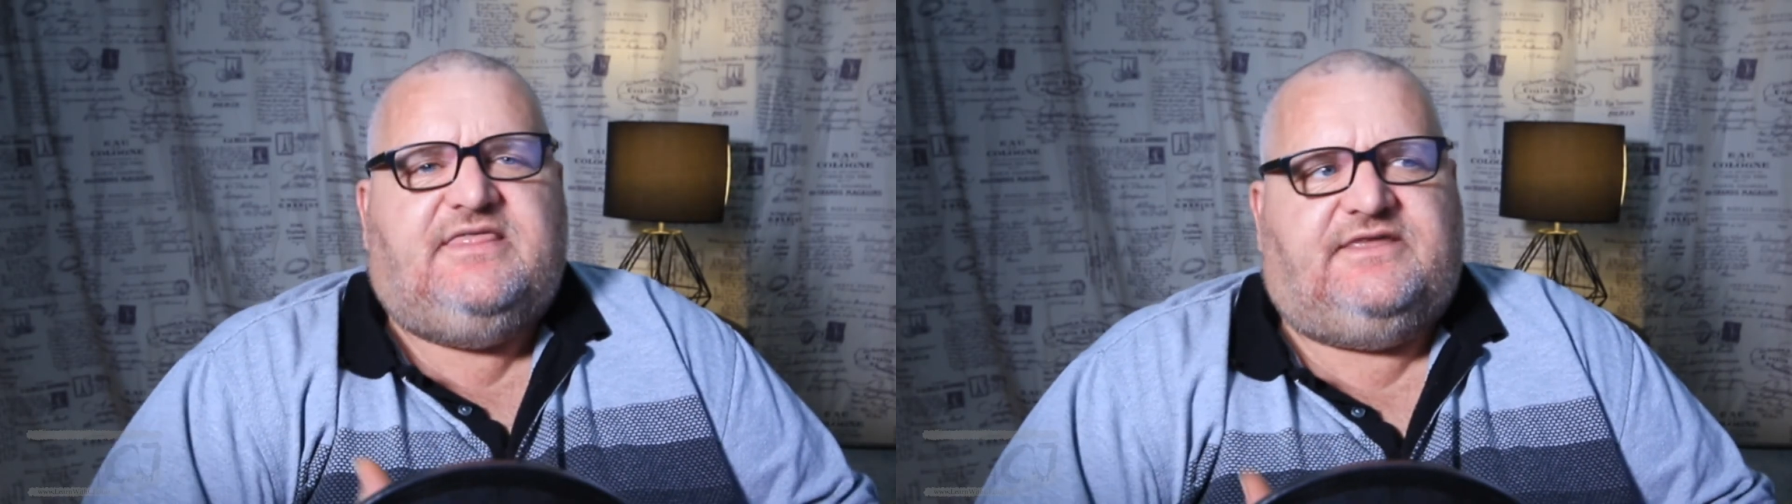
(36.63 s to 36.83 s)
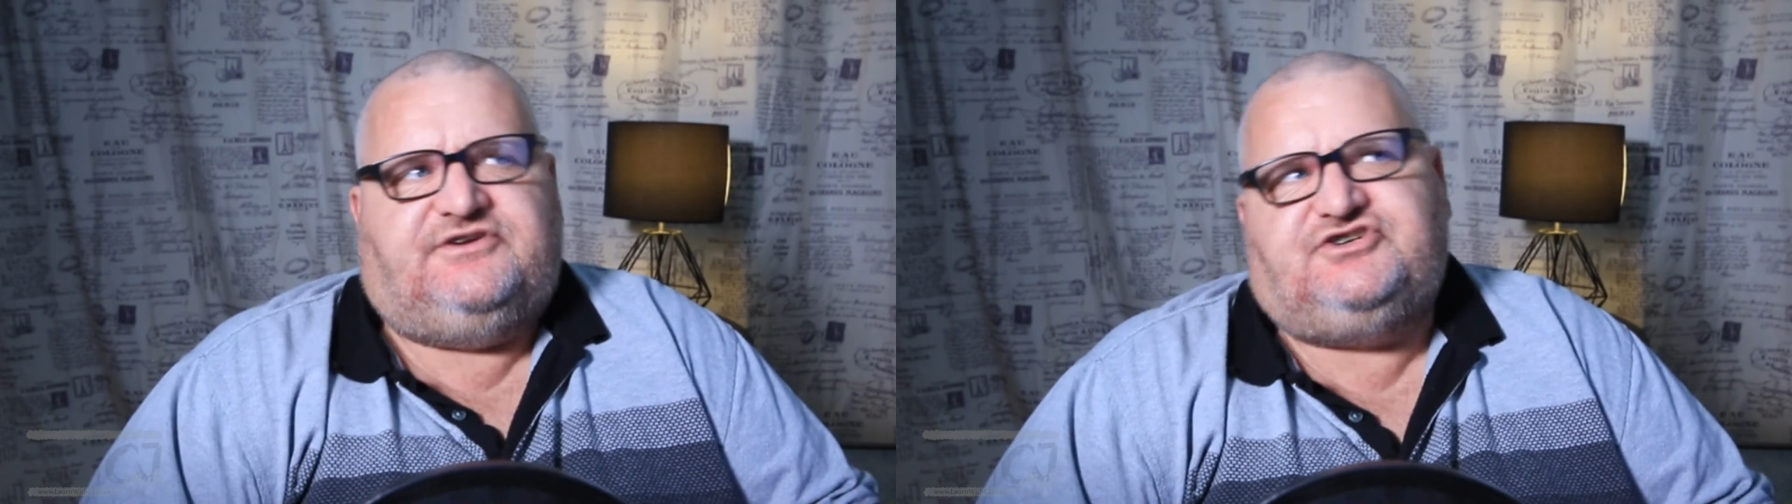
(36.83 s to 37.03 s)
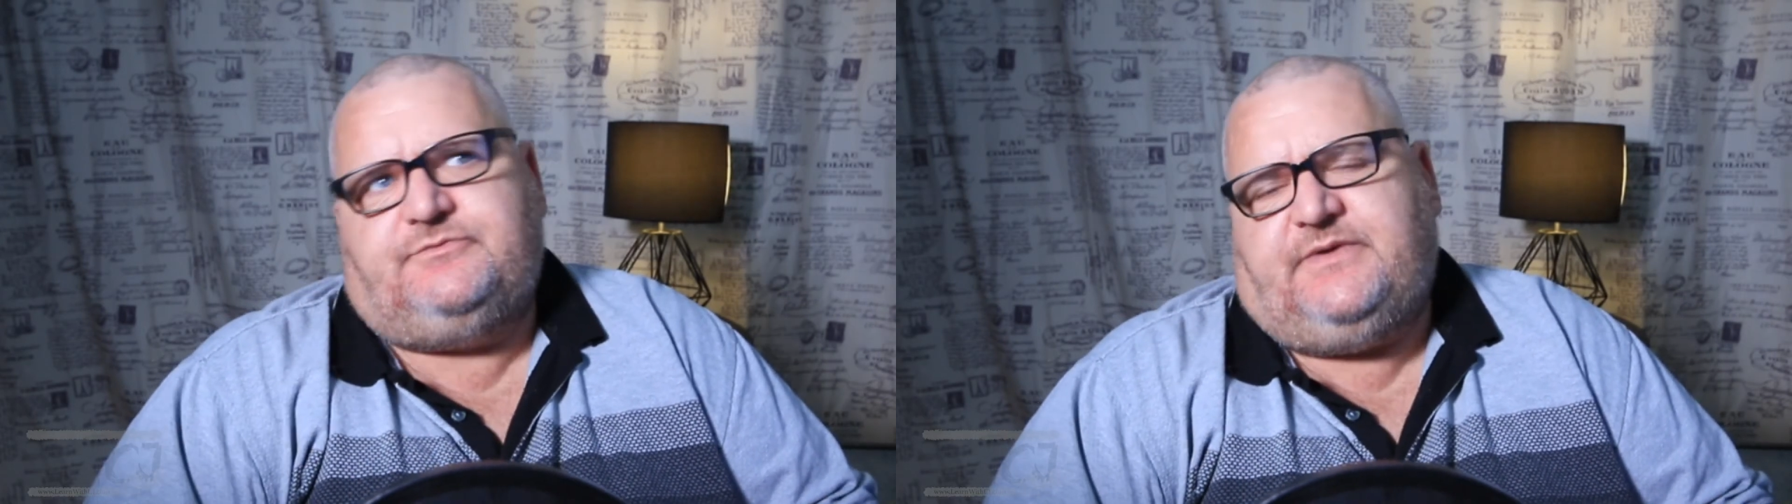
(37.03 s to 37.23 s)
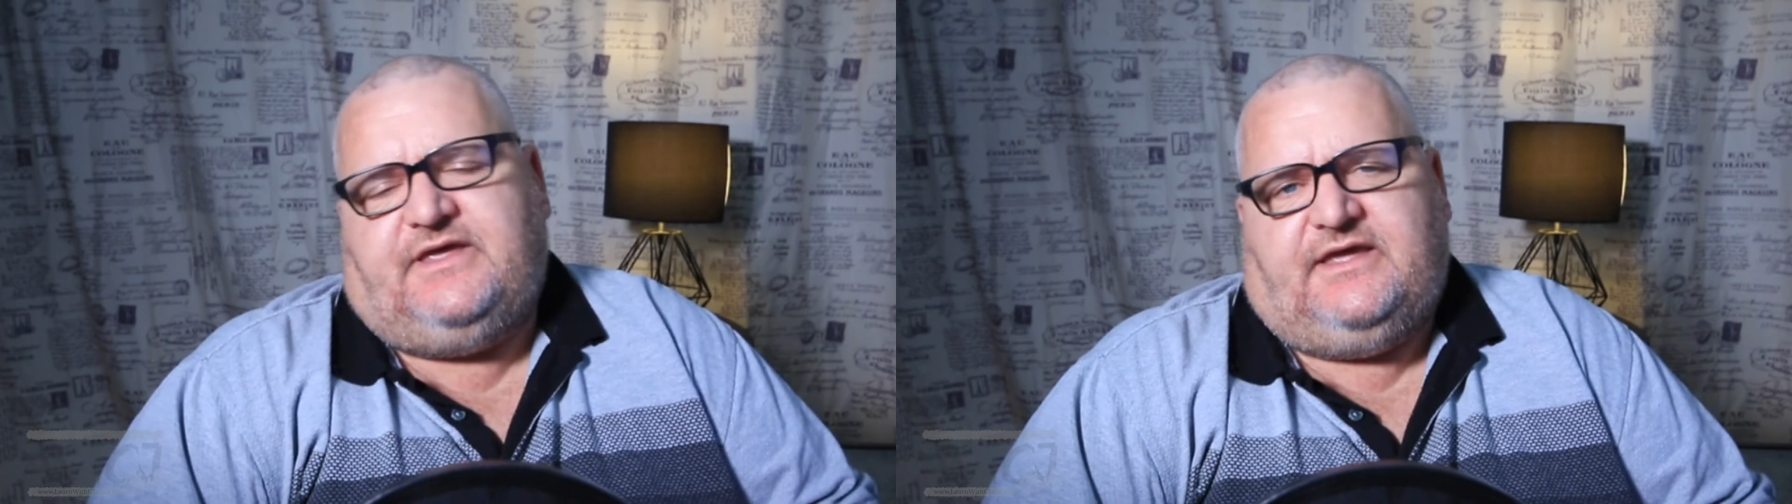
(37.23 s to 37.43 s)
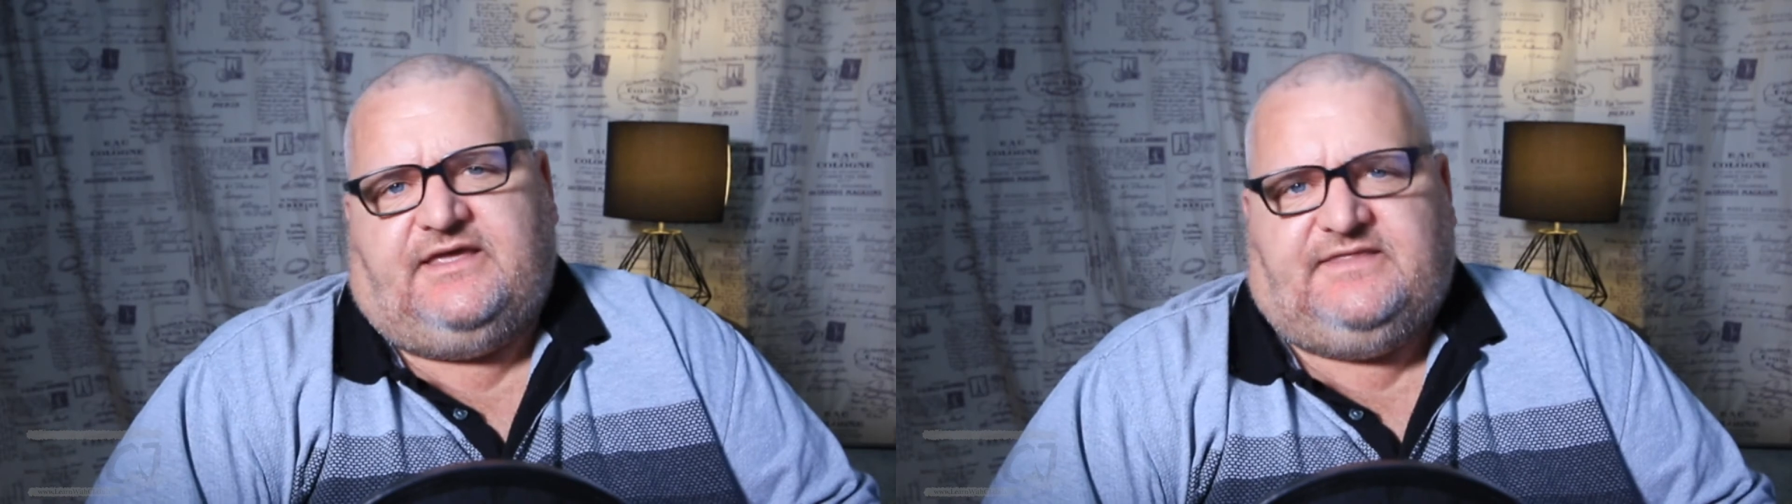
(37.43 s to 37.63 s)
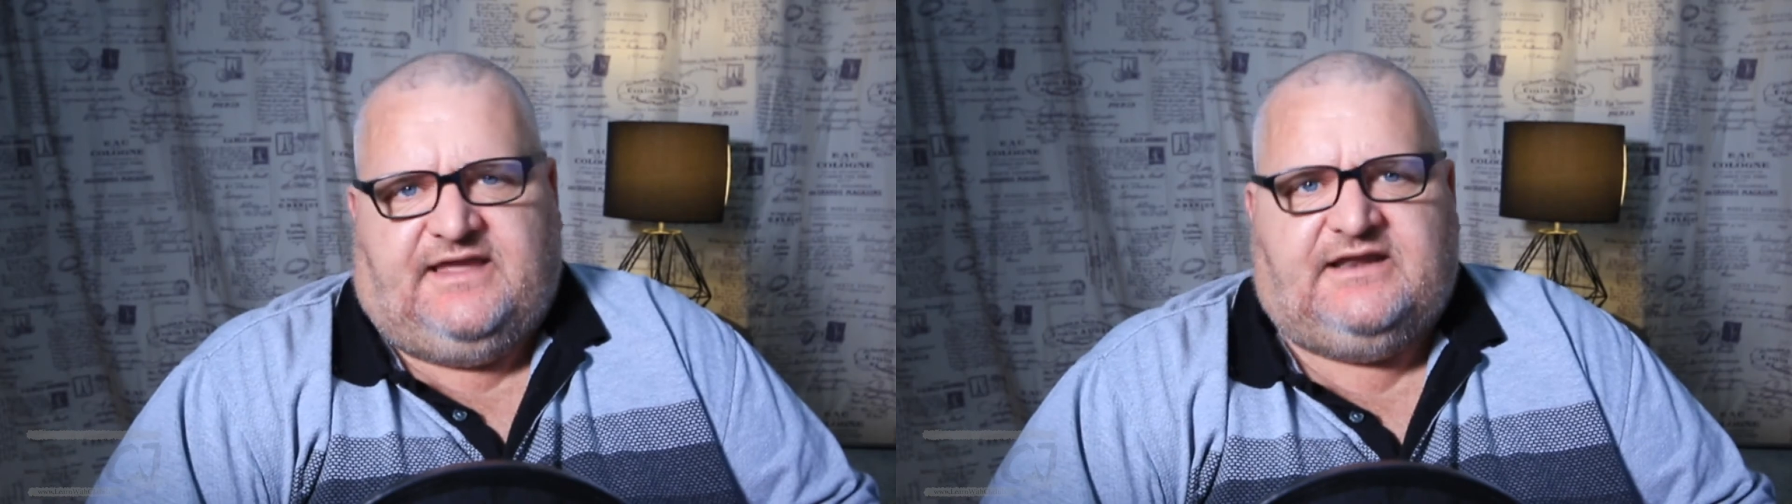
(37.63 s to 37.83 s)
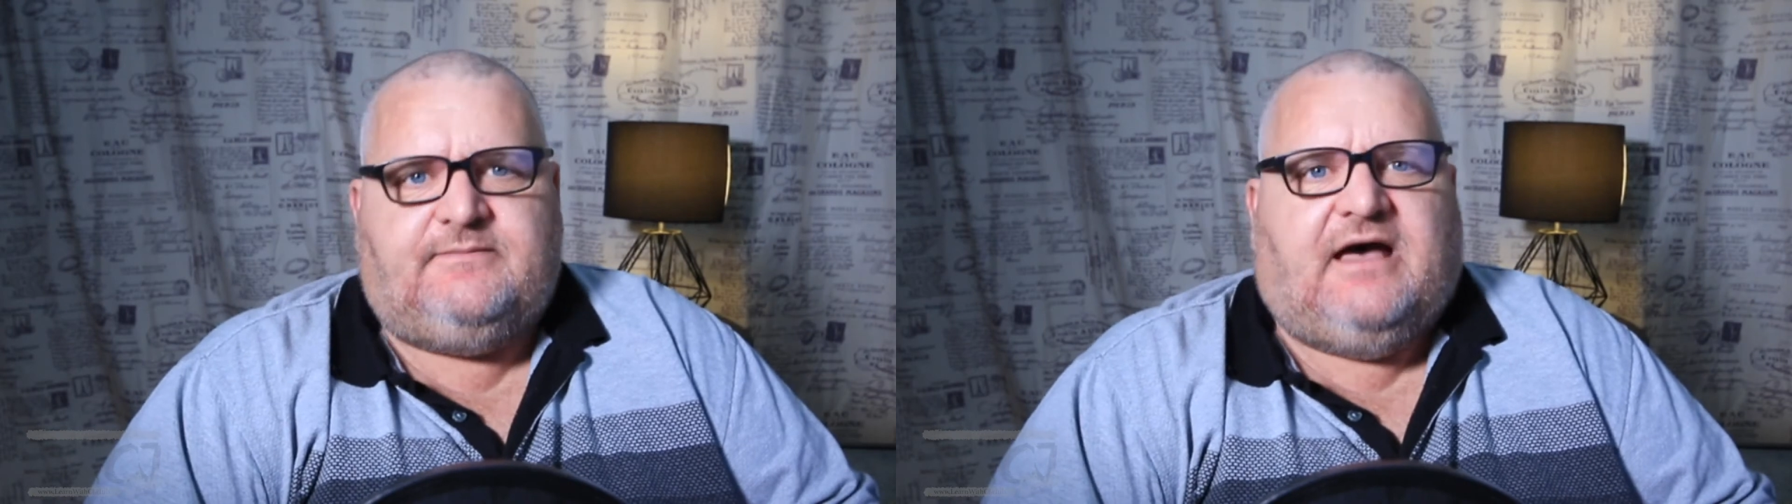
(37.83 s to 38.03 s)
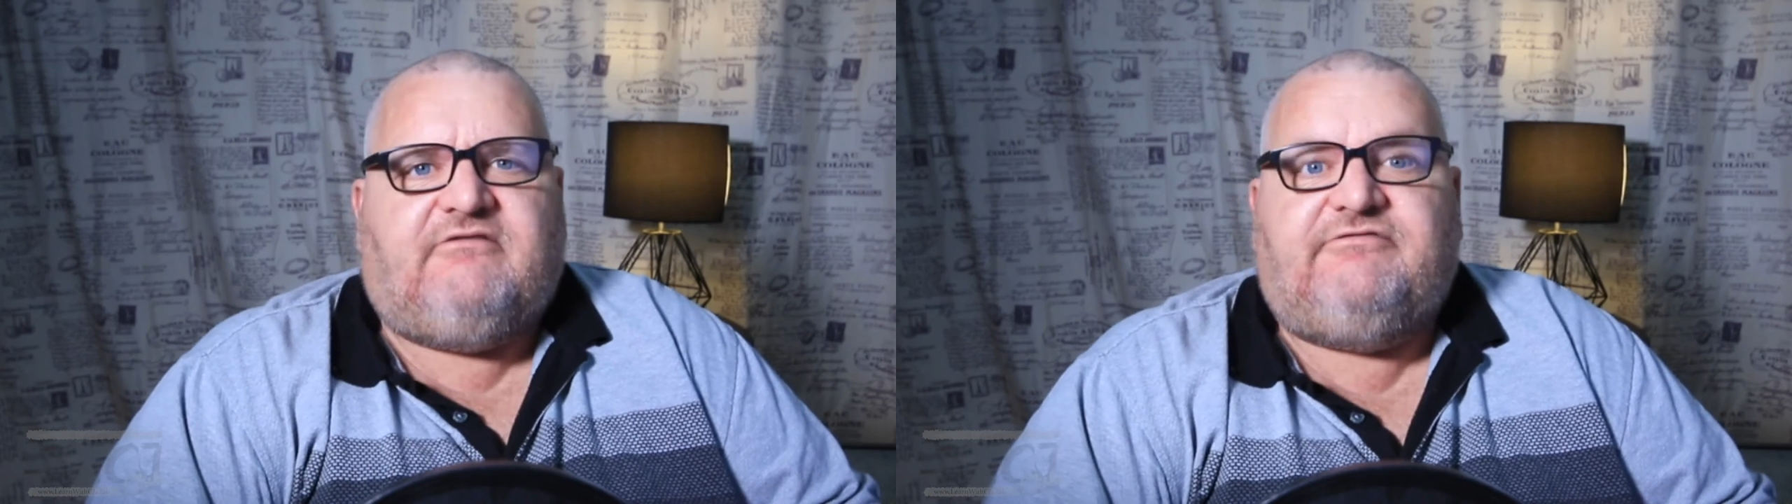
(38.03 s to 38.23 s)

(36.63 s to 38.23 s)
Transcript: There should be in the end about